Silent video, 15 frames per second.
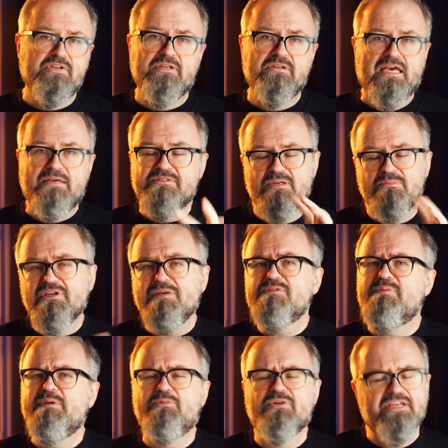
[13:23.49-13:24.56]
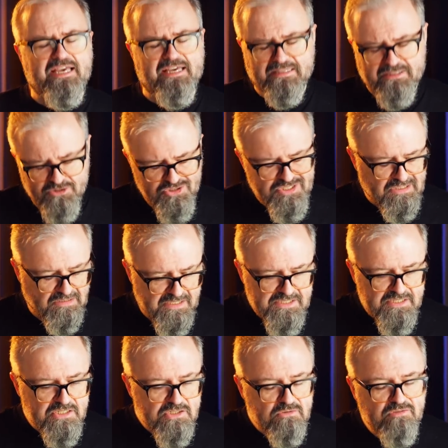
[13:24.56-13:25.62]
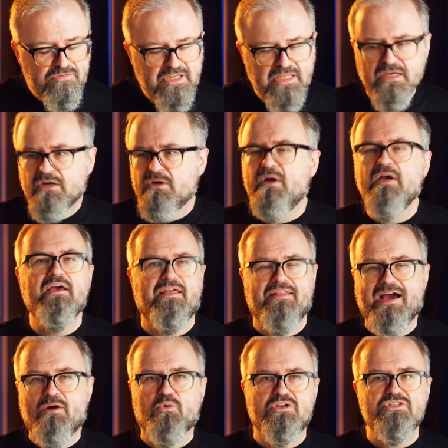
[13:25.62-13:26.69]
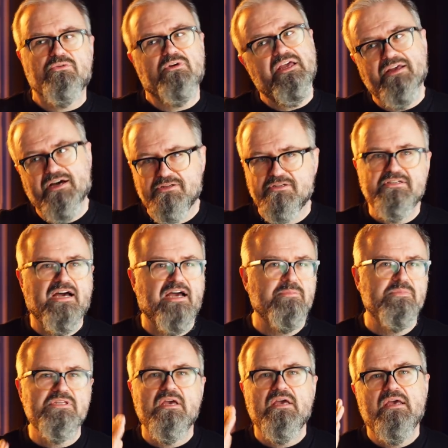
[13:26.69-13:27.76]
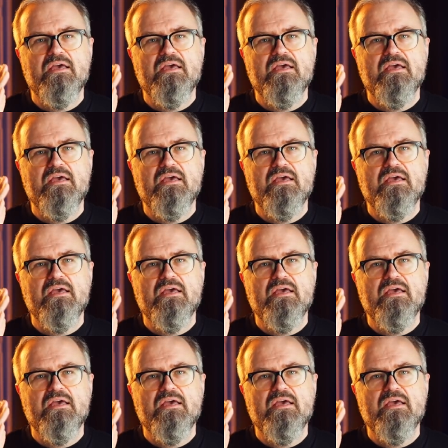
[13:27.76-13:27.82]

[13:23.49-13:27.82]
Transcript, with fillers: And, and sometimes people, again, can just listen to a video, and that works great. Other times,